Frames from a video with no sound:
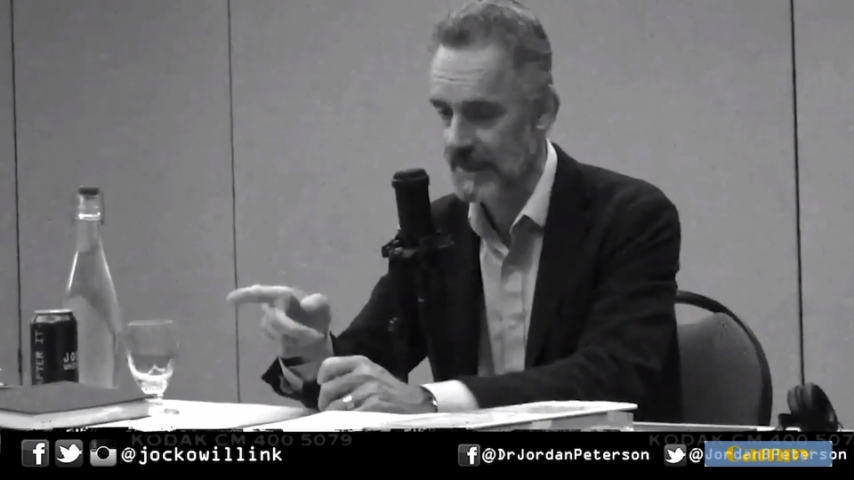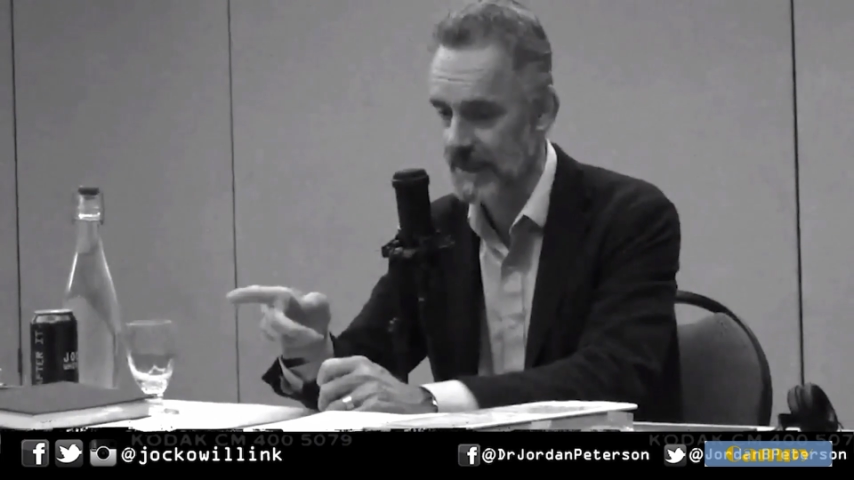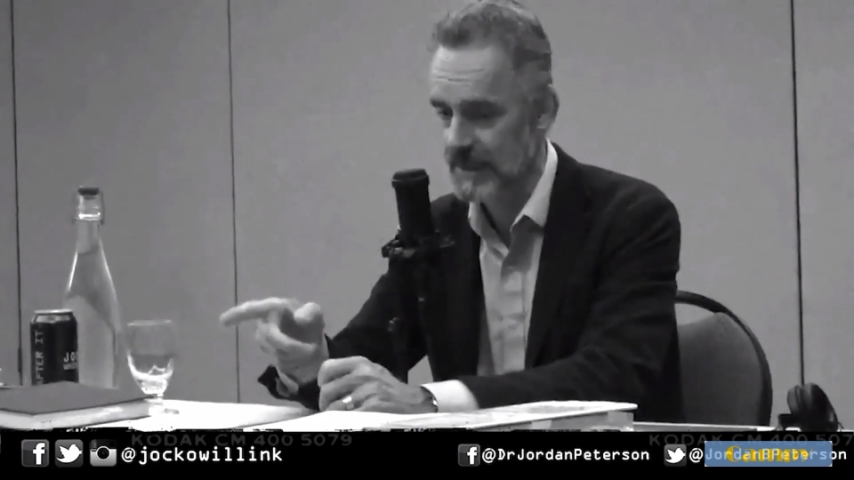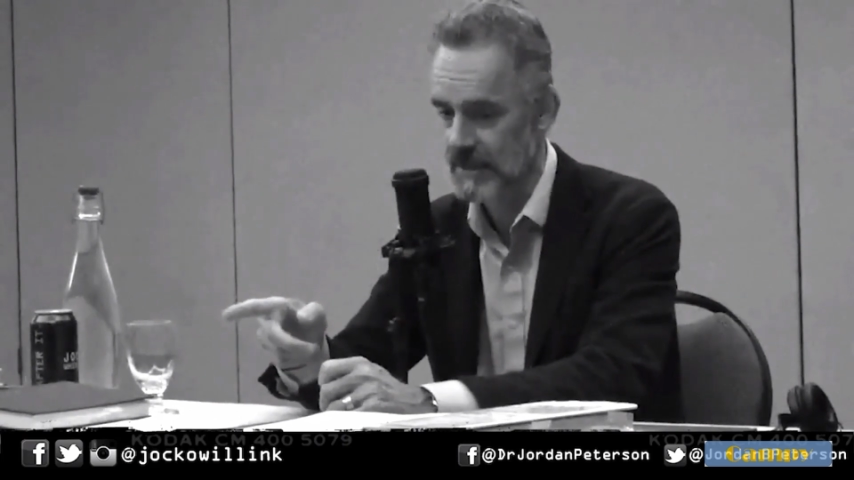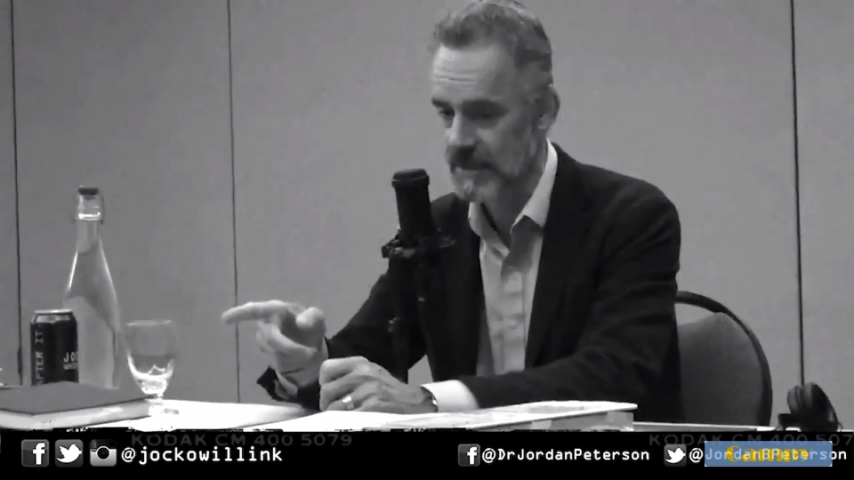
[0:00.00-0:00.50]
the
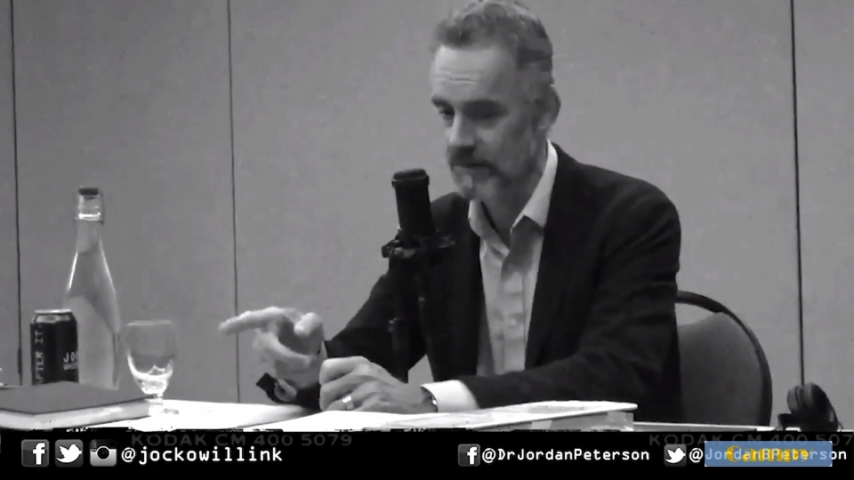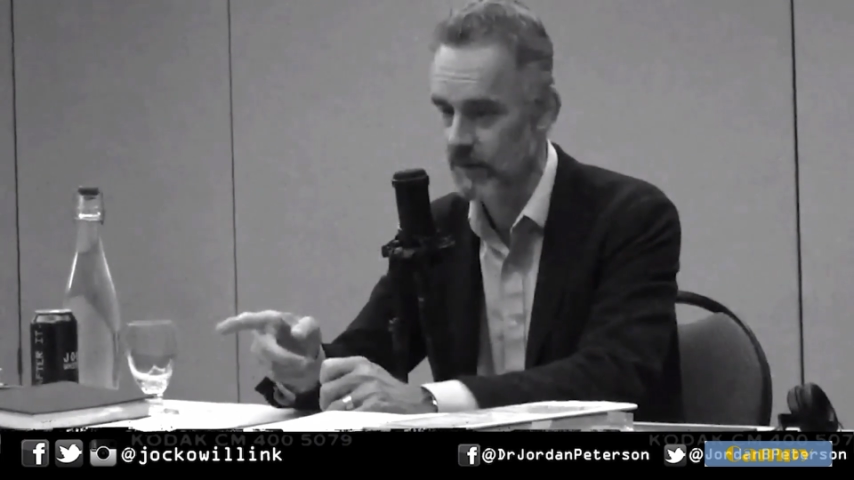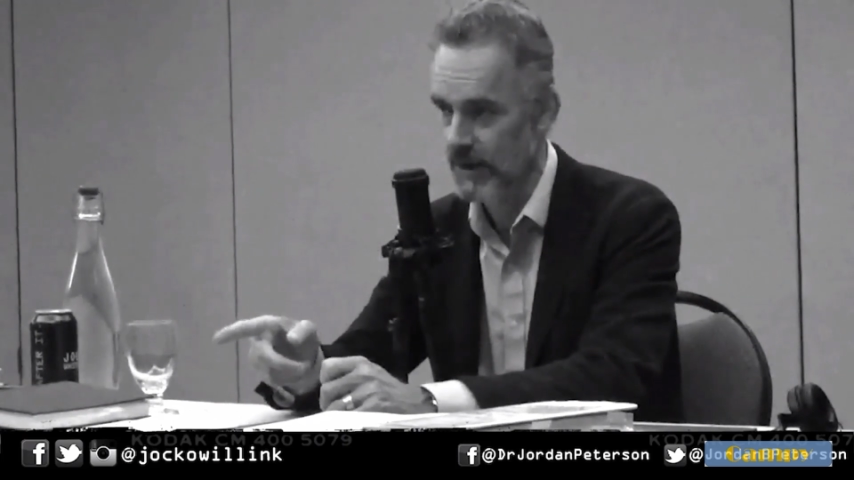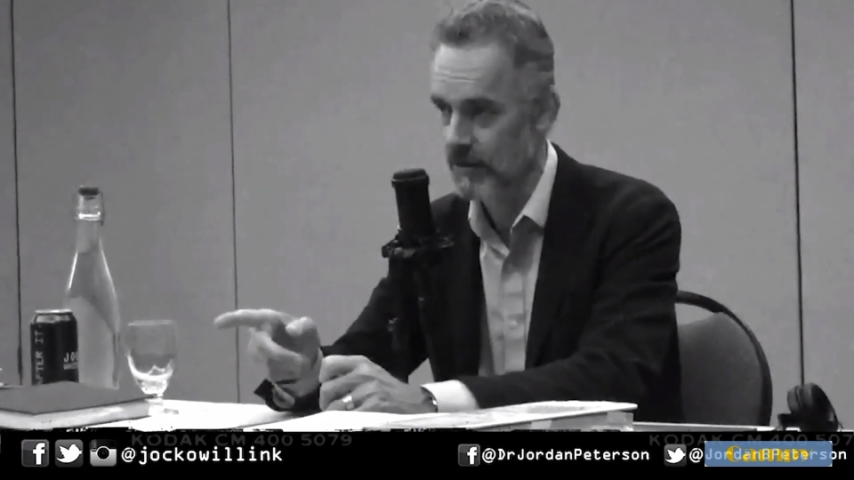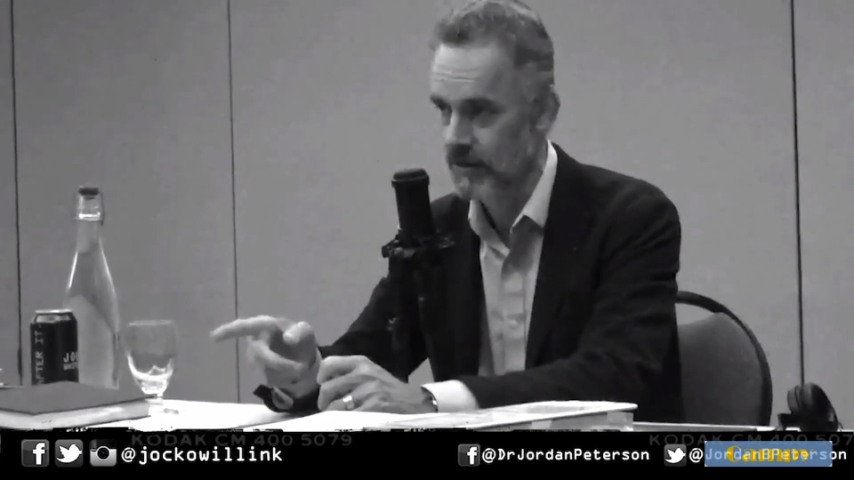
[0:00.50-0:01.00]
essence of
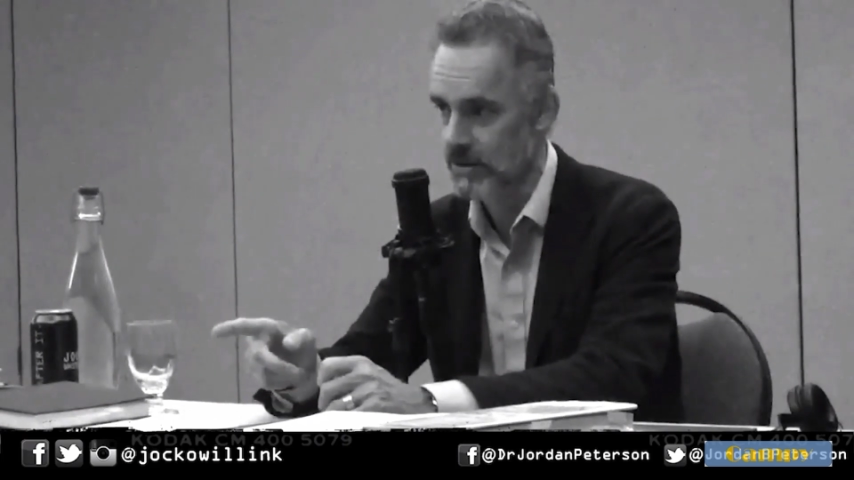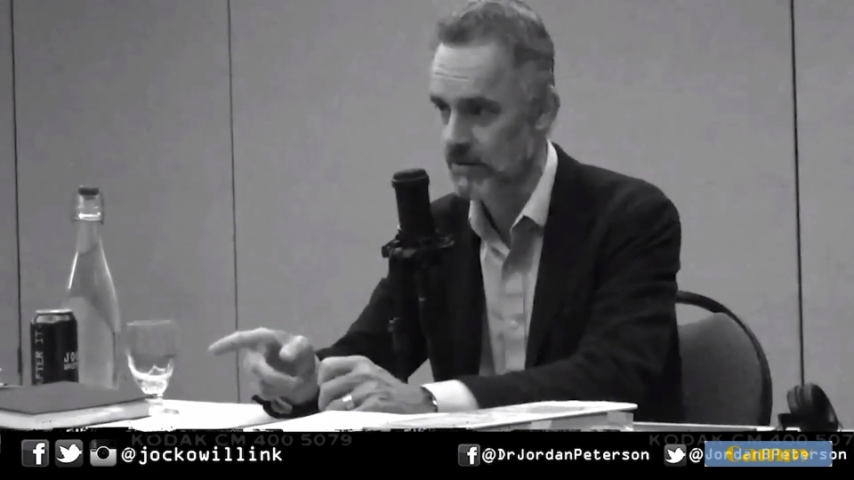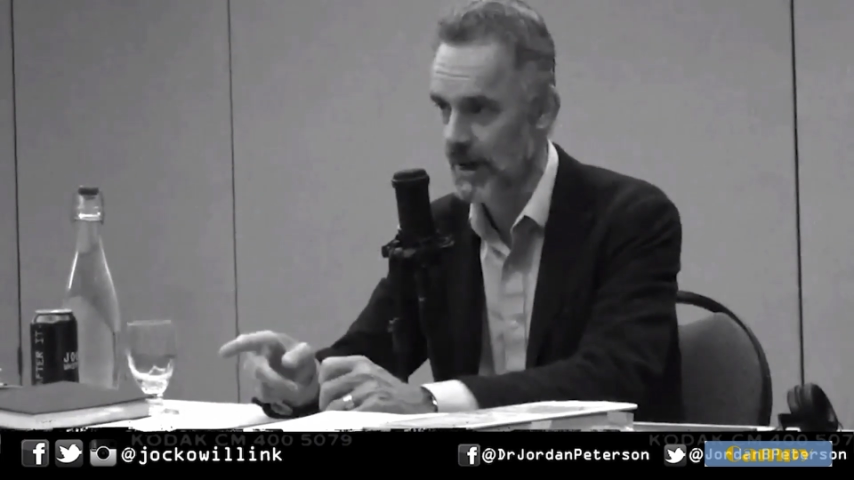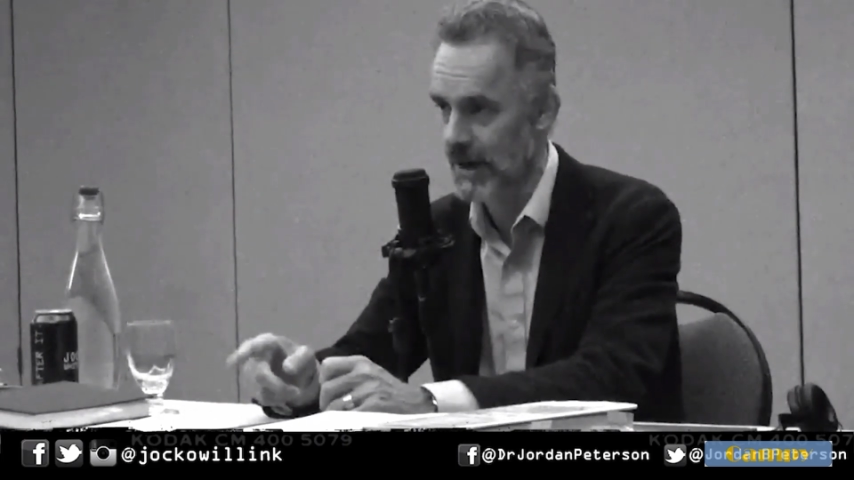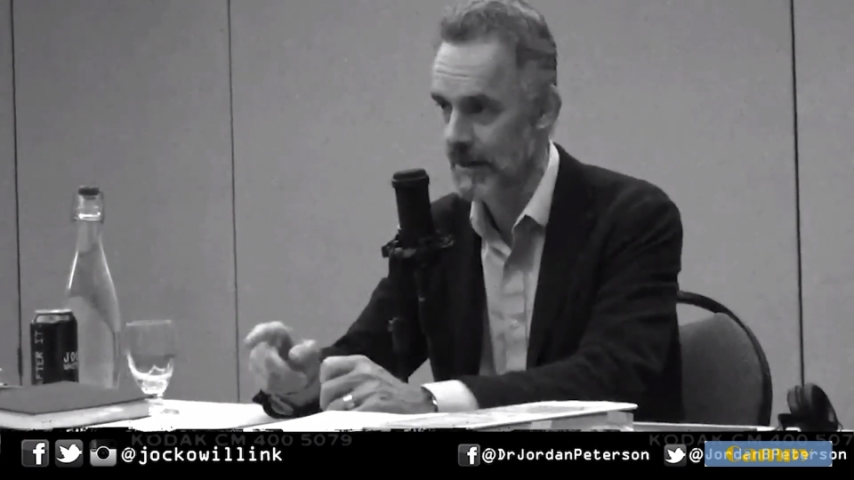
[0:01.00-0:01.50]
what you're
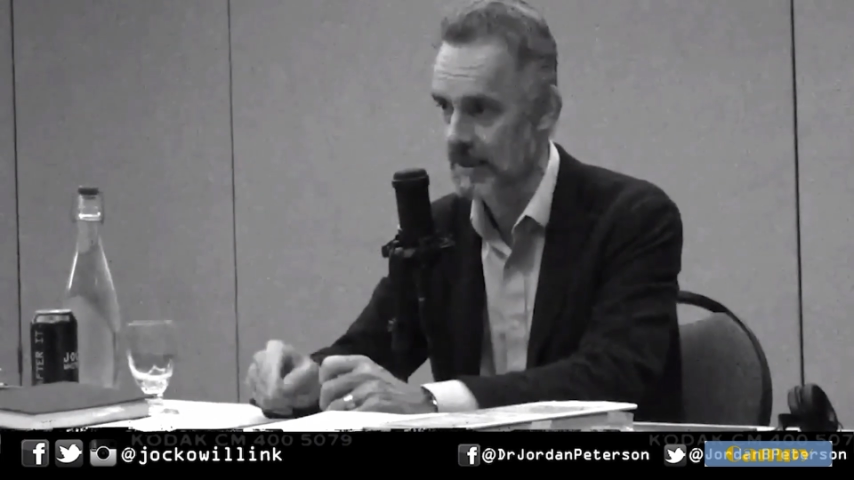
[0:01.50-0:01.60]
describing.